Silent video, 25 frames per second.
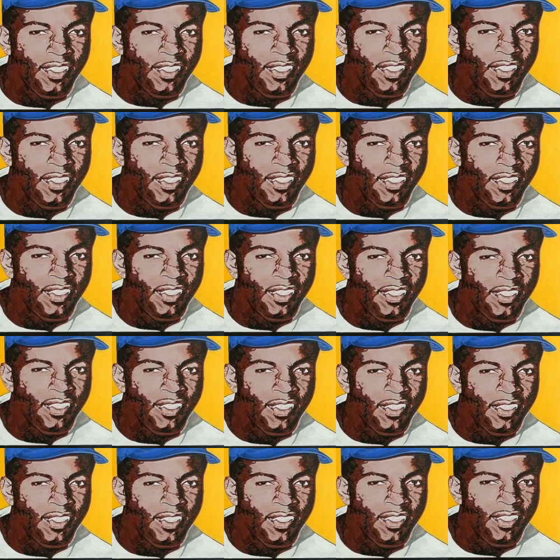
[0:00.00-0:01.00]

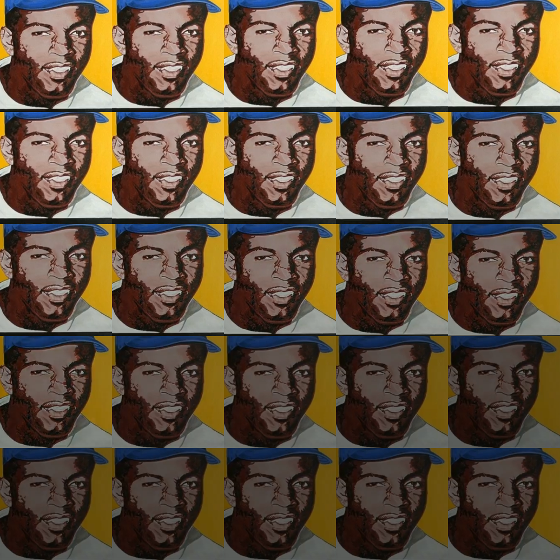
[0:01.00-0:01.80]
[no speech]